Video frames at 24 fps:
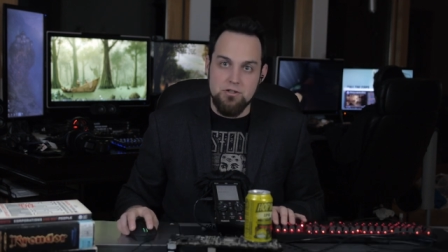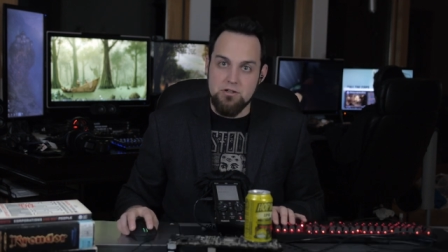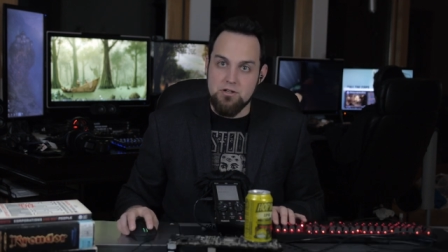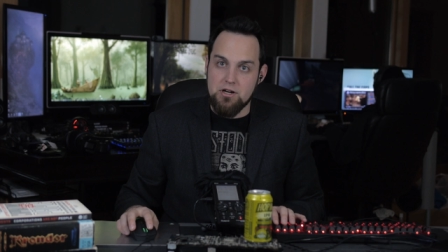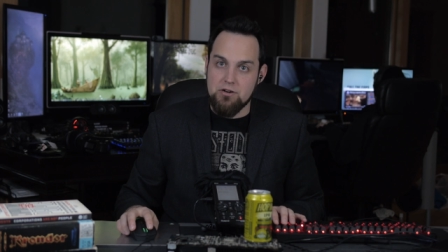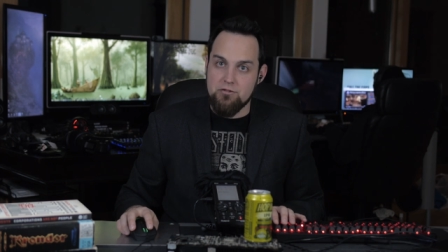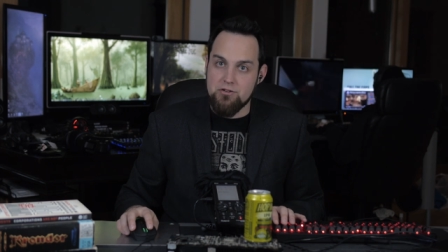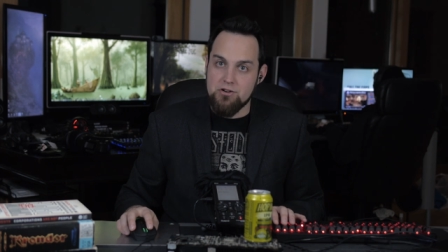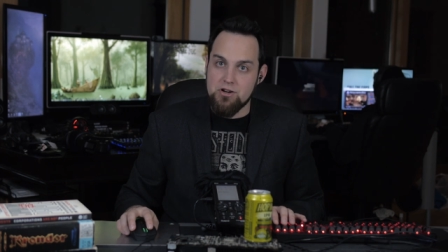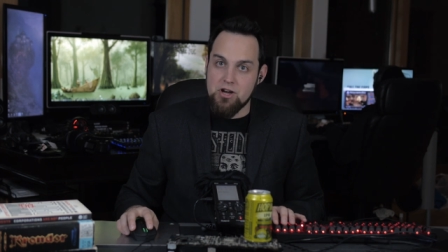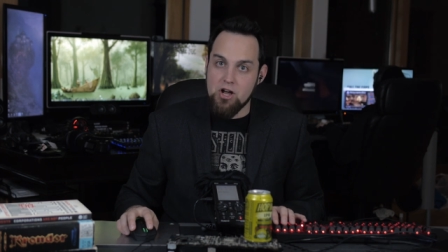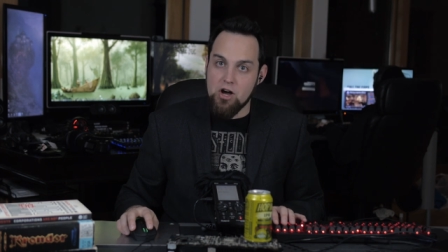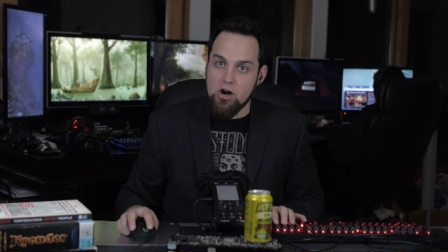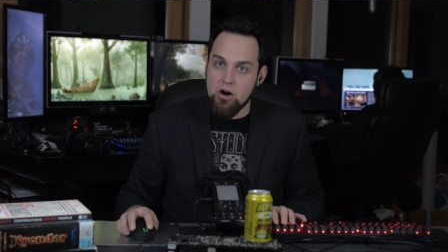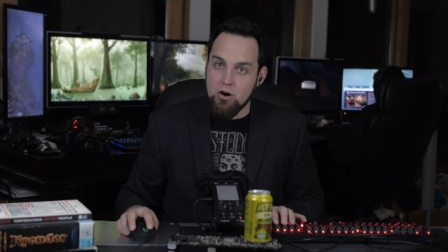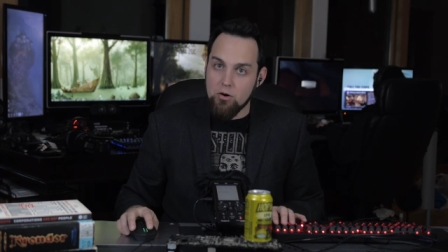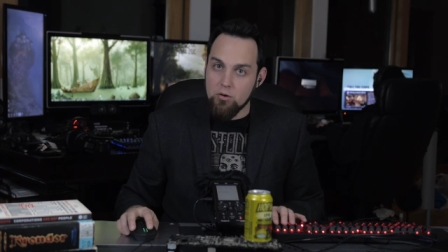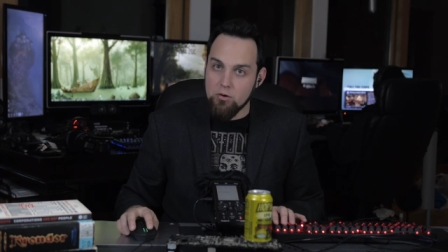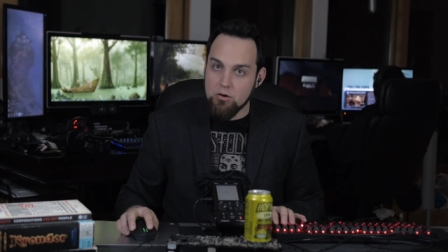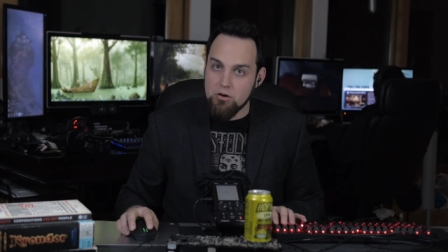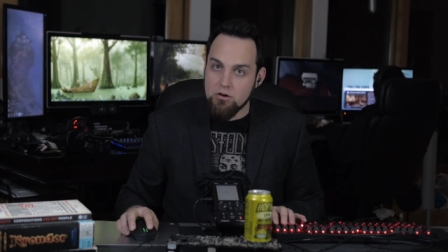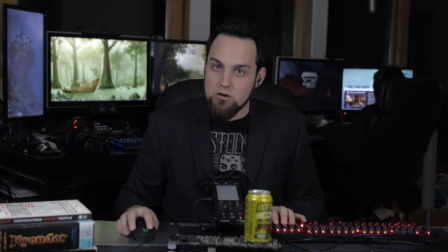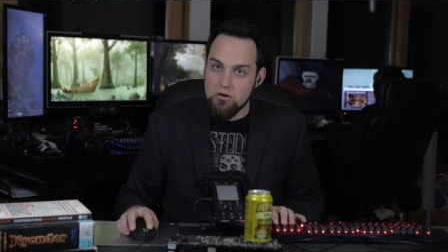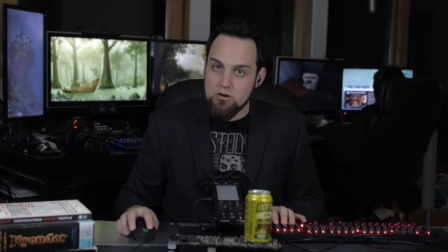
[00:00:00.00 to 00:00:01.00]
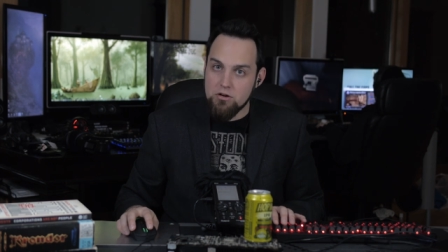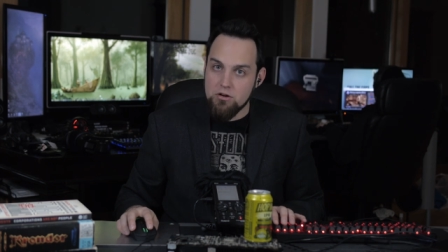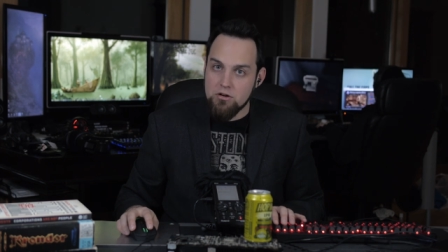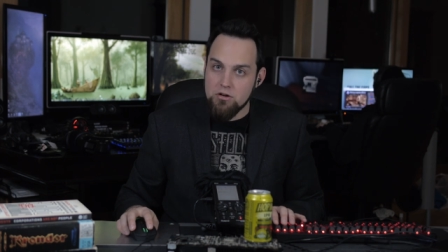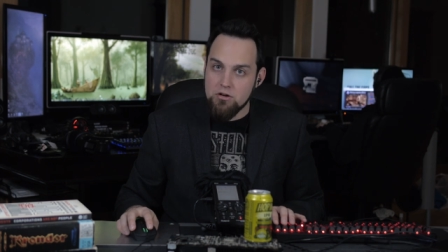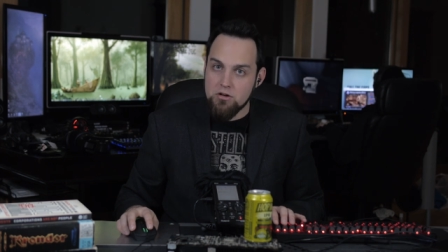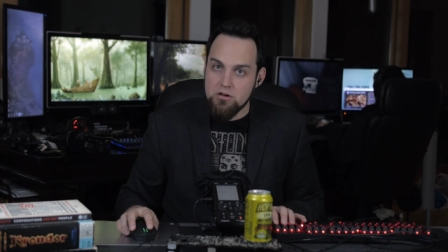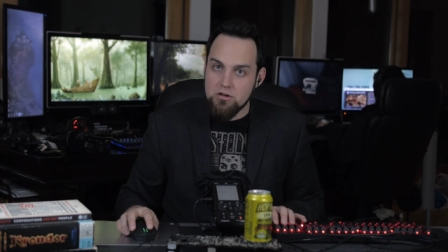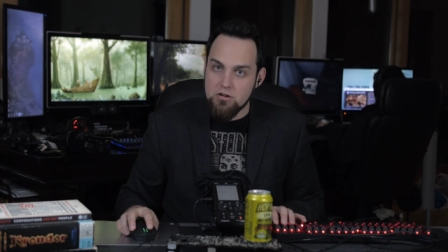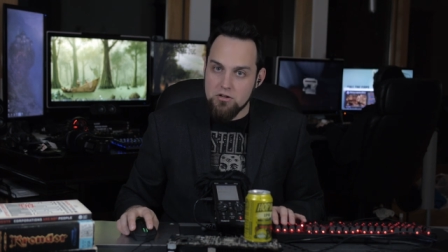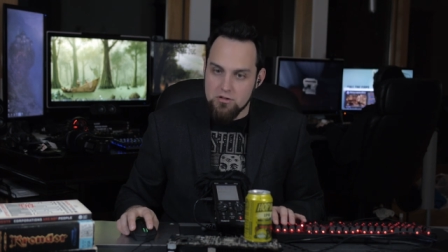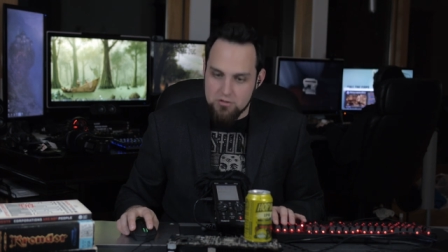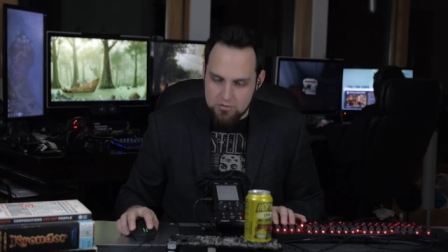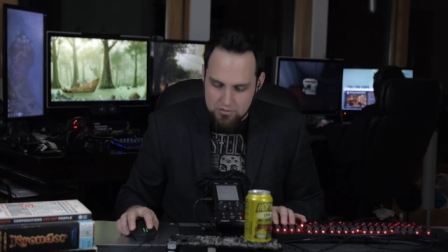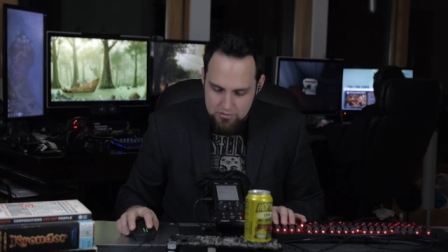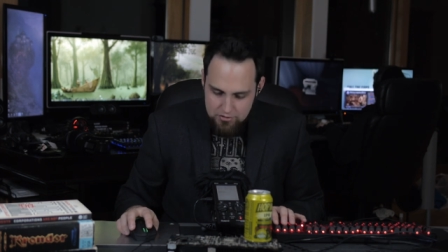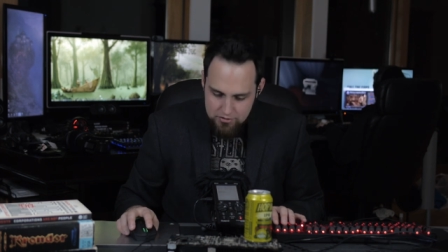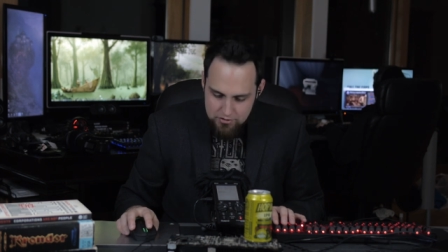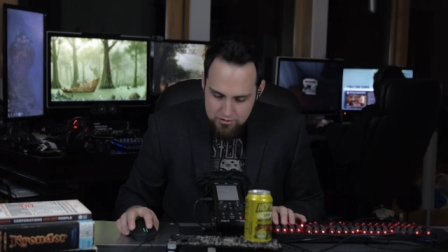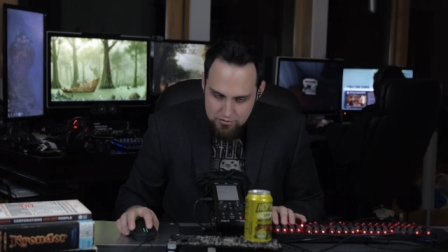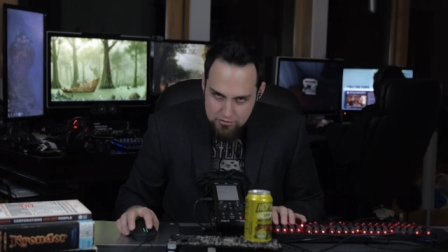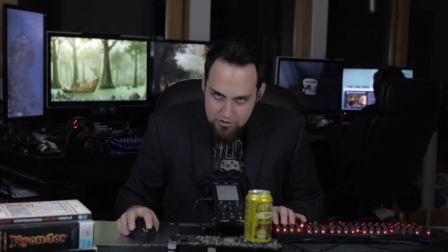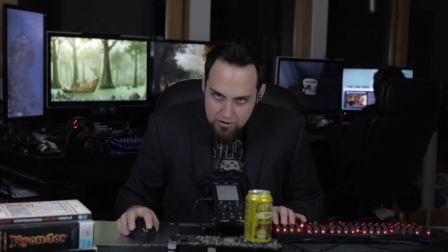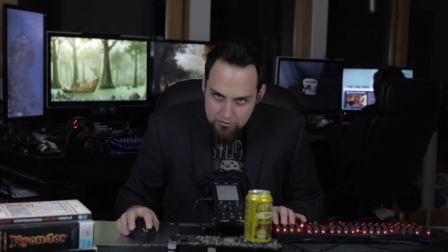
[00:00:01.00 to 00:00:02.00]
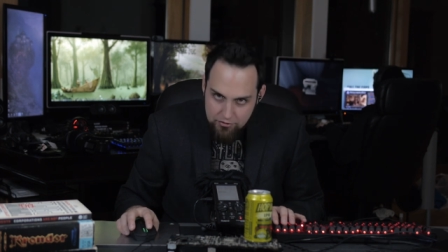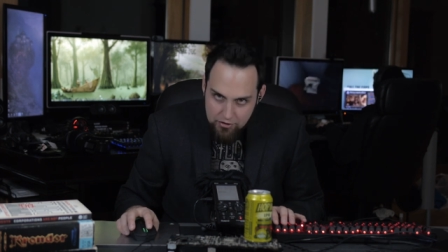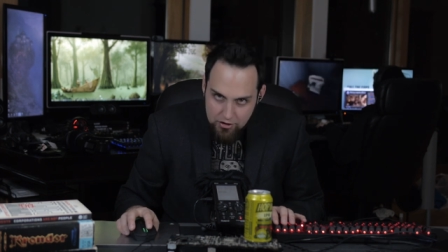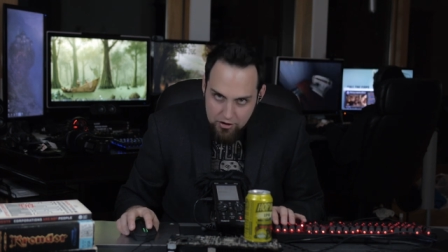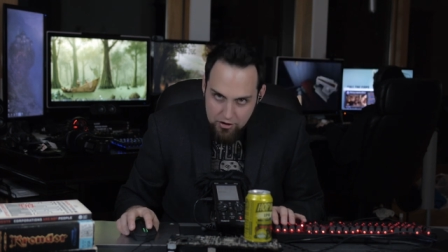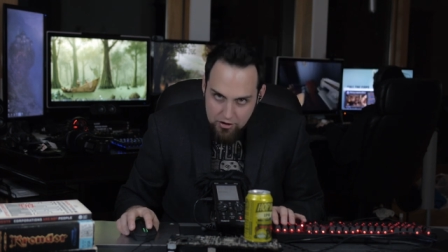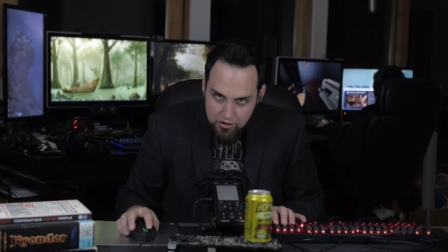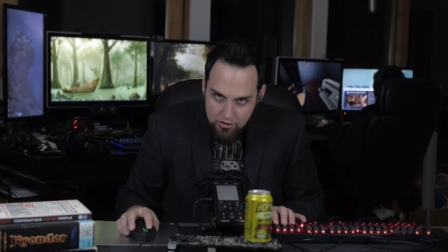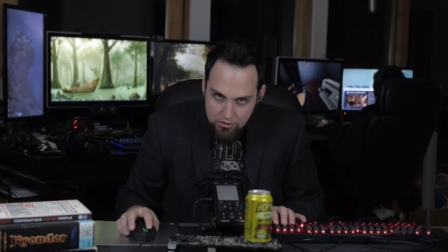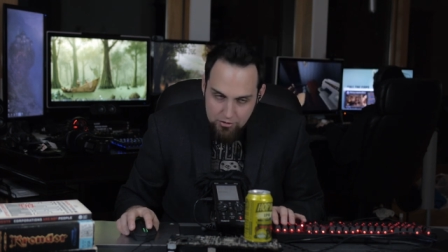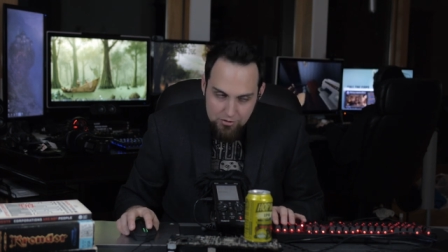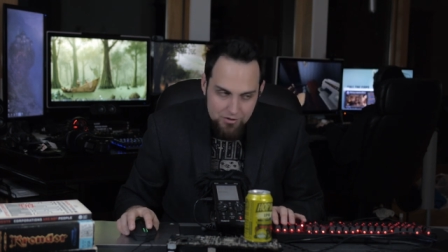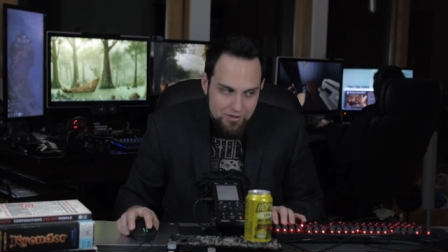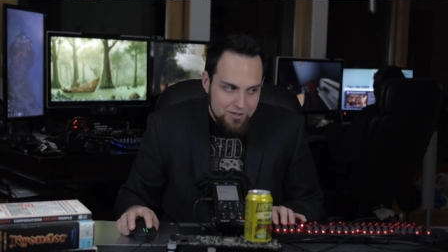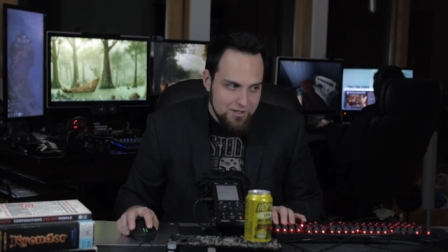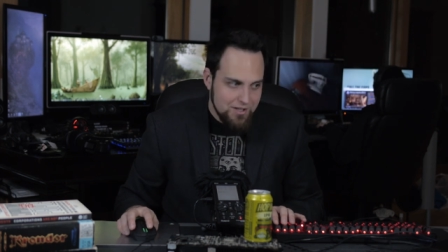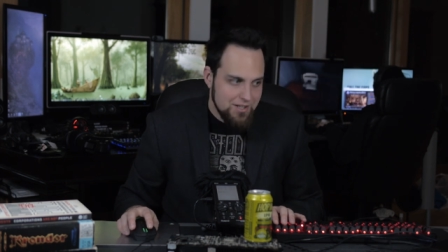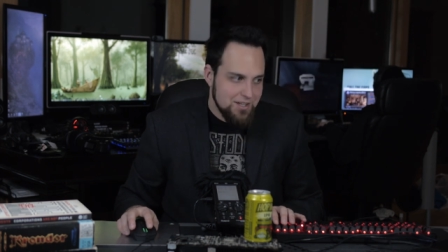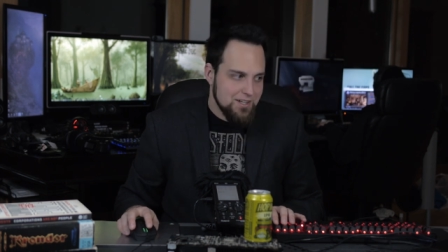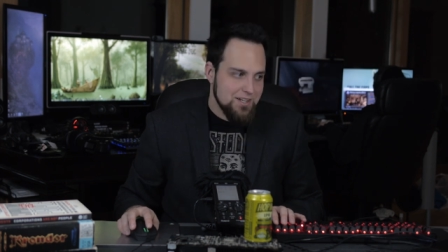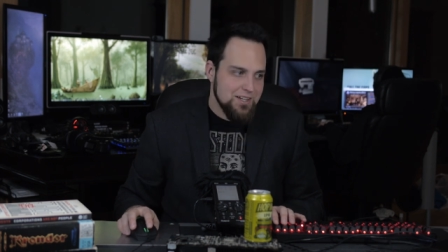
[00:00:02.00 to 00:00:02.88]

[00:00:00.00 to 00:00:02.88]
but you never know. You never know.